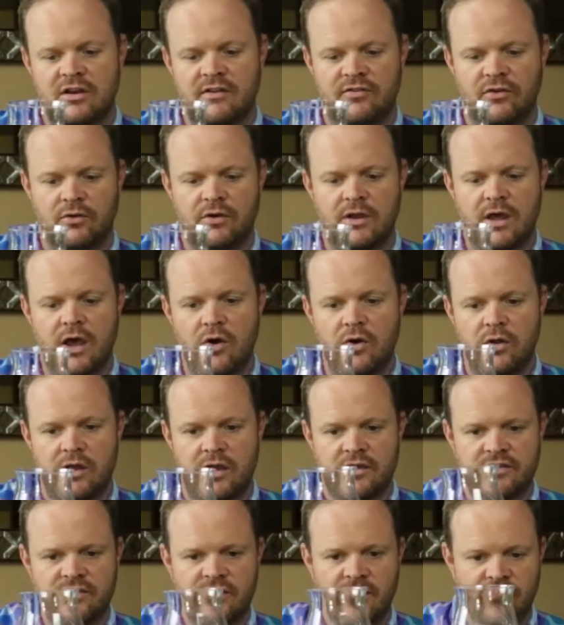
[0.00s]
if you'll
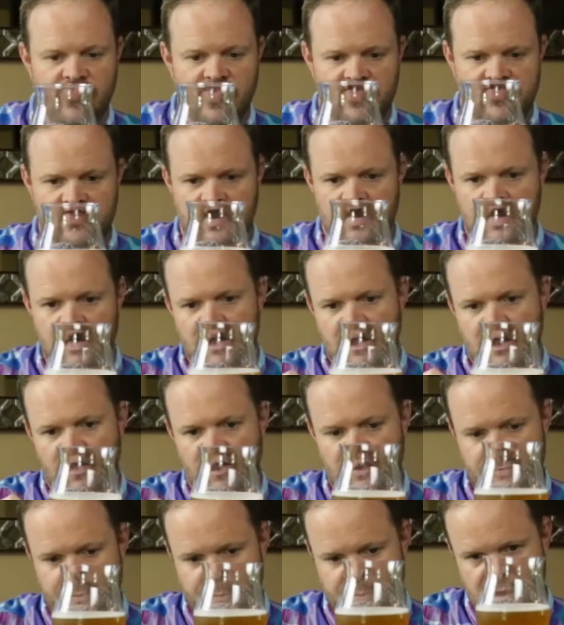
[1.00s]
notice that this
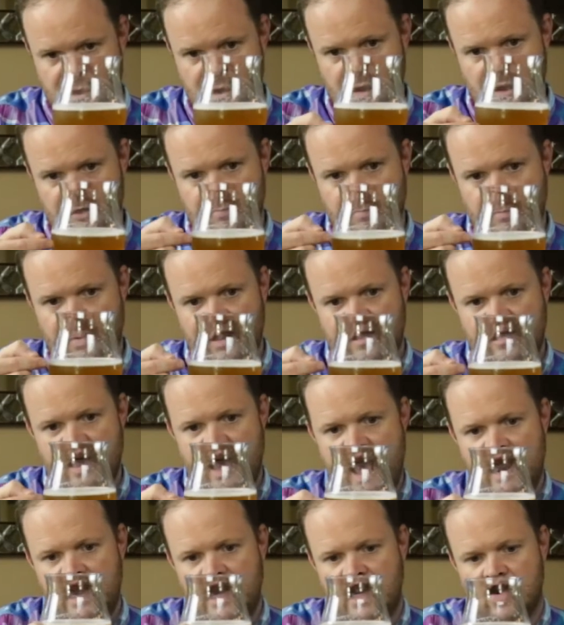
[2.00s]
beer is
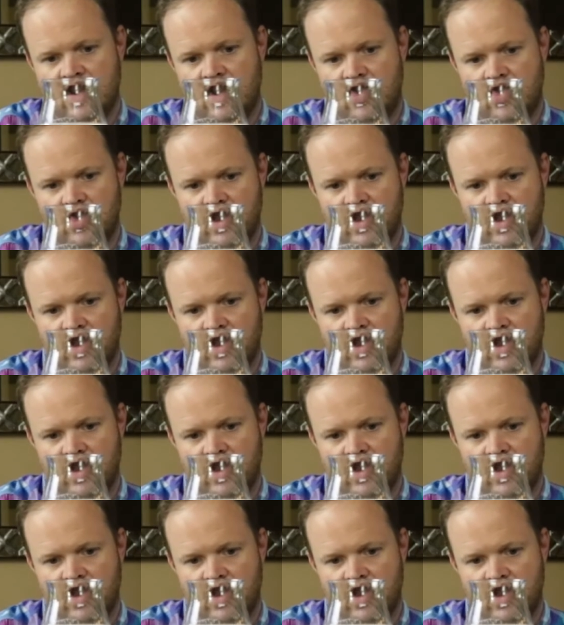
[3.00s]
maintaining a